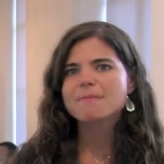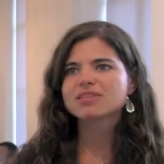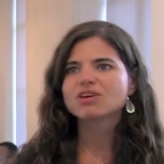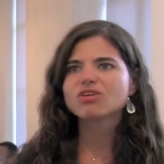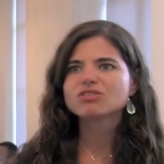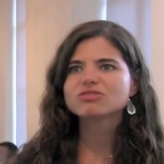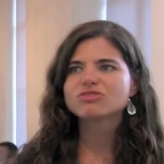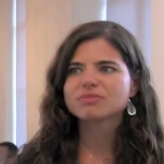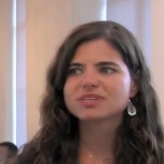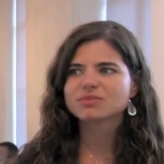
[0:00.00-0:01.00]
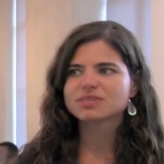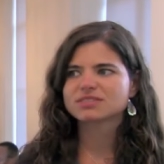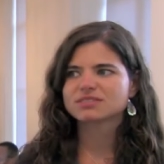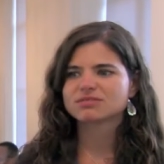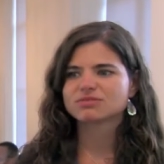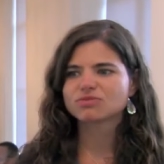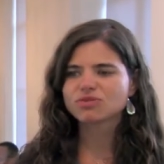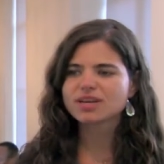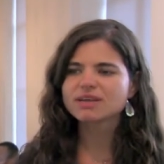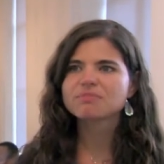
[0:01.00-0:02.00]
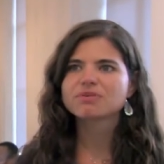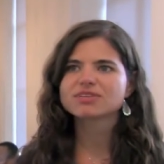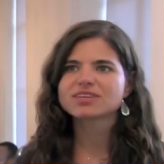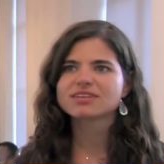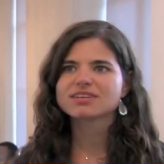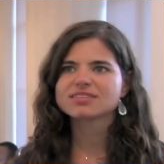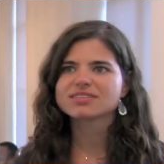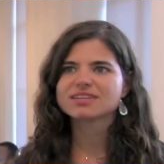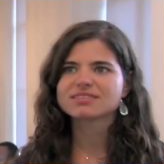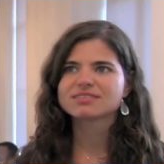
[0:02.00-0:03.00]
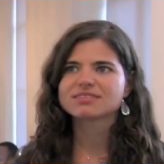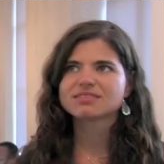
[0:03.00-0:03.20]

But also for me, what's really important is that